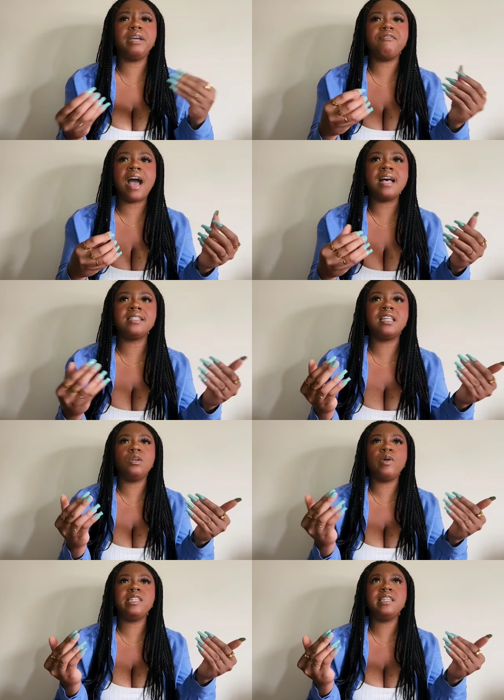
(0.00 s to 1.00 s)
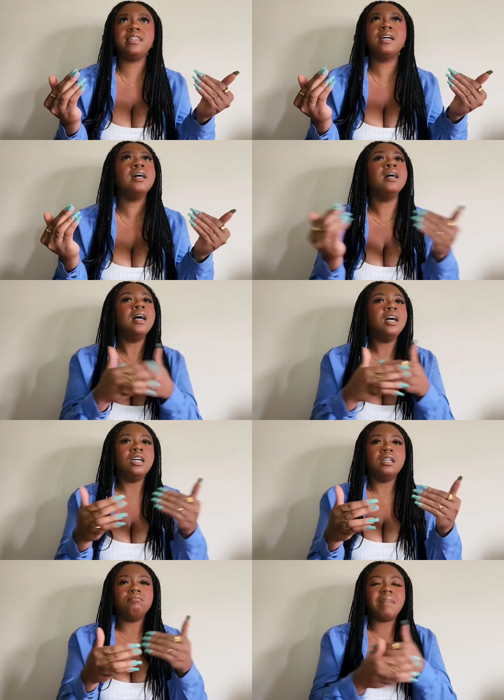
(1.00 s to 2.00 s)
fast. And the way that the
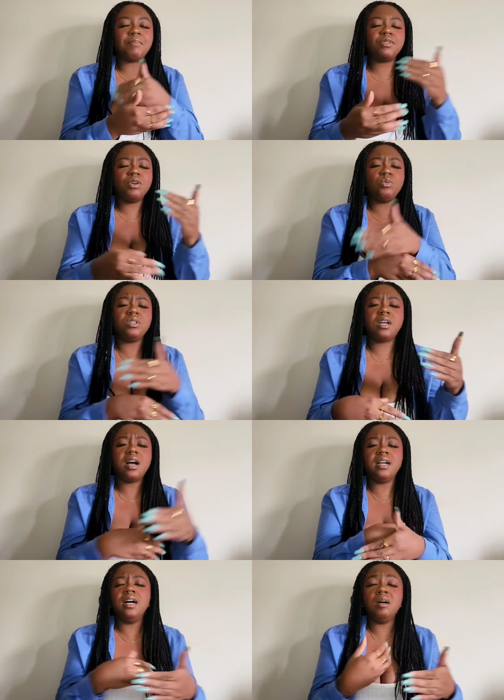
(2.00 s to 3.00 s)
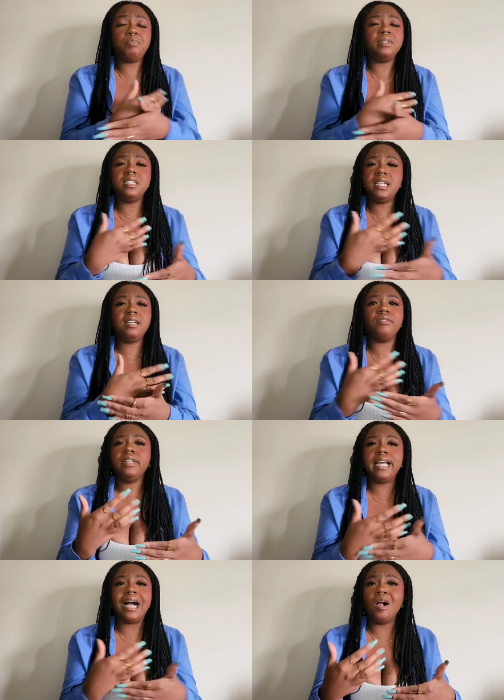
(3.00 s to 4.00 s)
episode was cut up didn't really
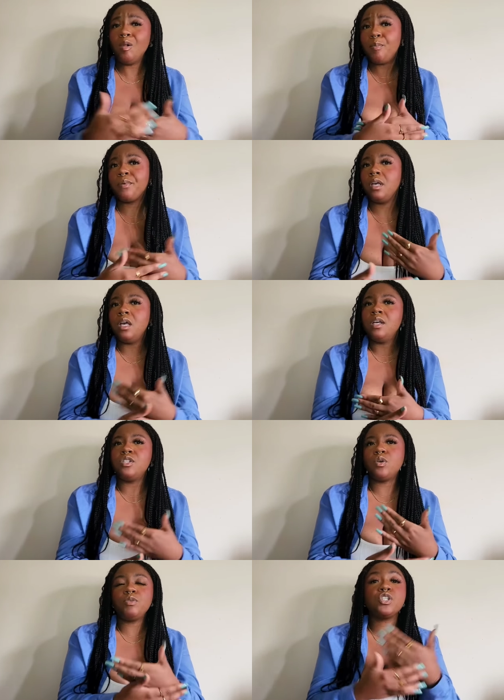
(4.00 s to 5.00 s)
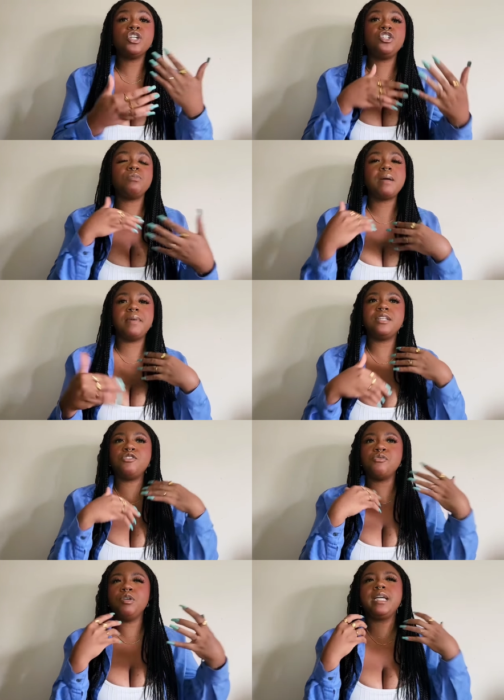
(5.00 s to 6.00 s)
help. So I'm just going to do my best
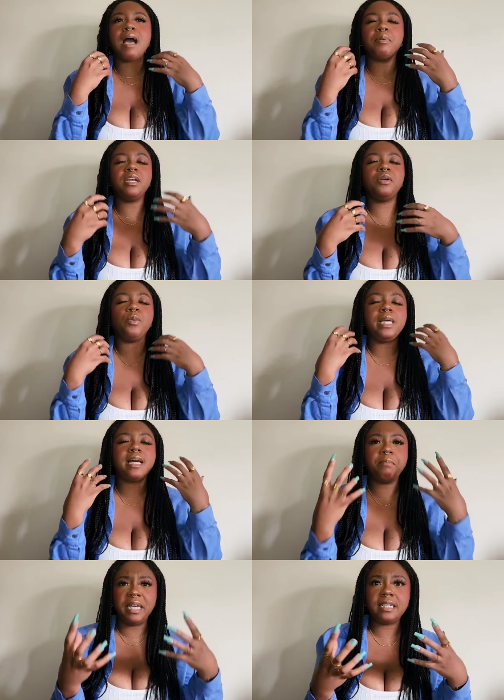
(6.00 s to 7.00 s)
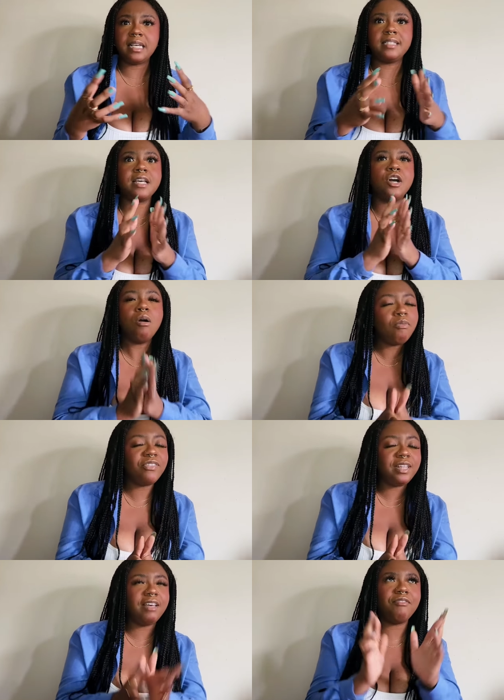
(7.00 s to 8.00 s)
to recap it in a way that makes sense and
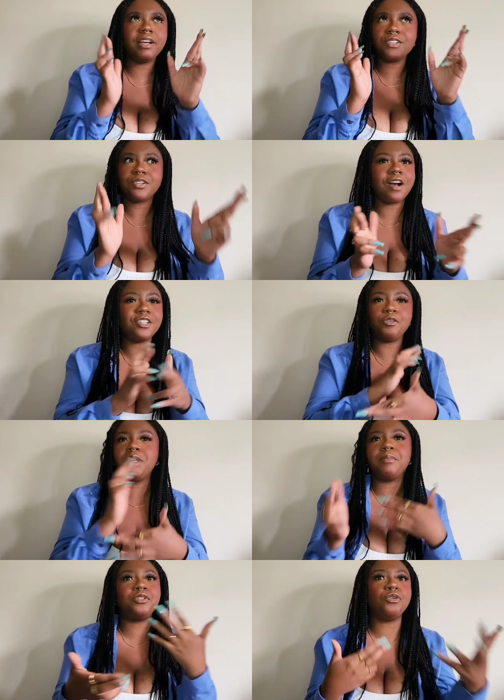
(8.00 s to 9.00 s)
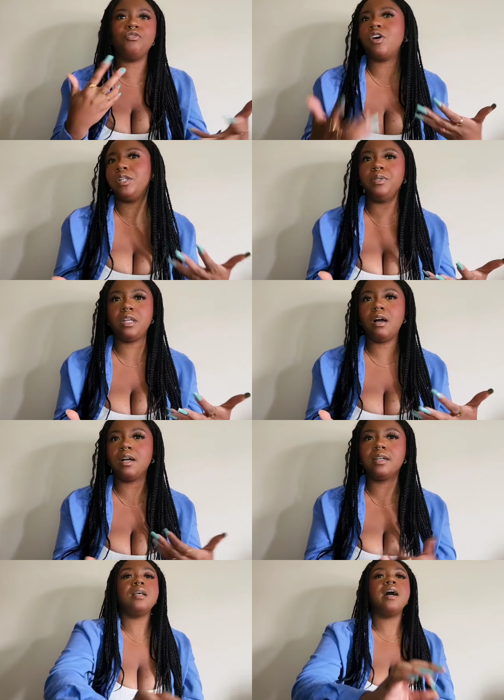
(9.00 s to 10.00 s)
hopefully, fingers crossed, you'll be able to follow along.
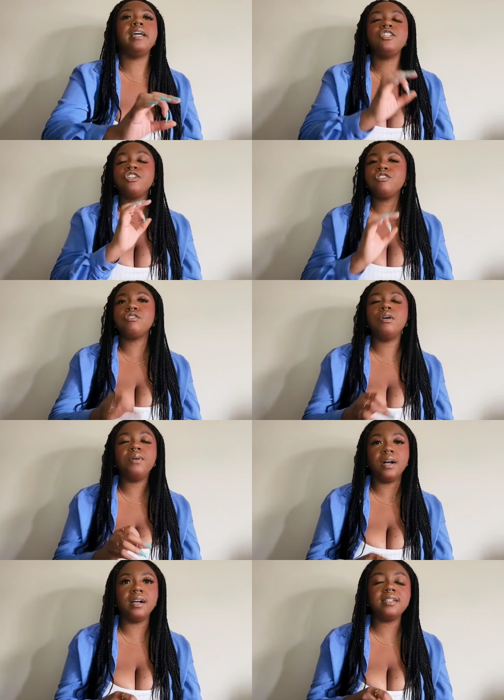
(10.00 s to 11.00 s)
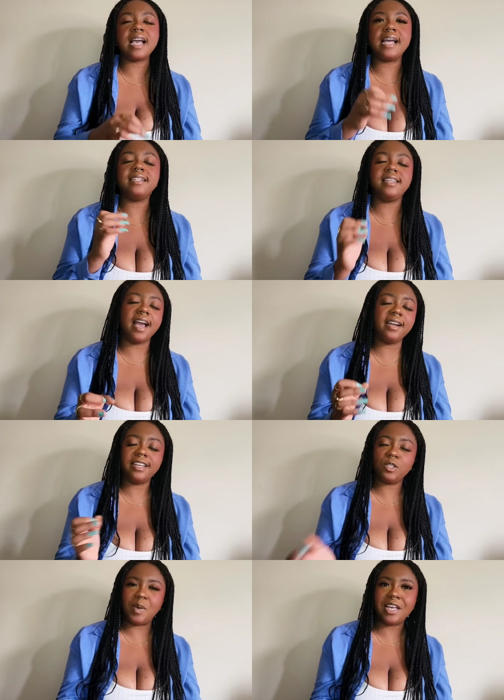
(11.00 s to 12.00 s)
Aisha's so hurt and Tiana
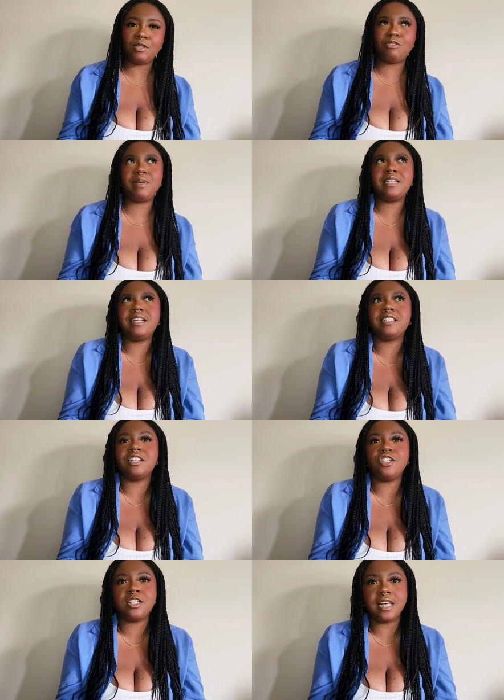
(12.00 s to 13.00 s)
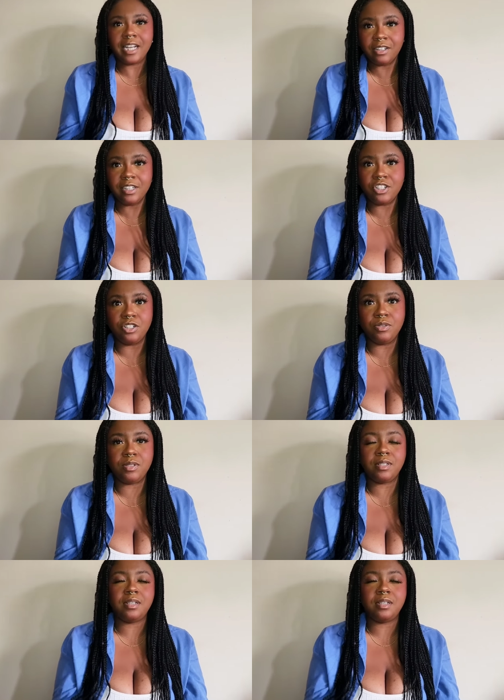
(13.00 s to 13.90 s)
is pissed, which makes sense because she has anger issues.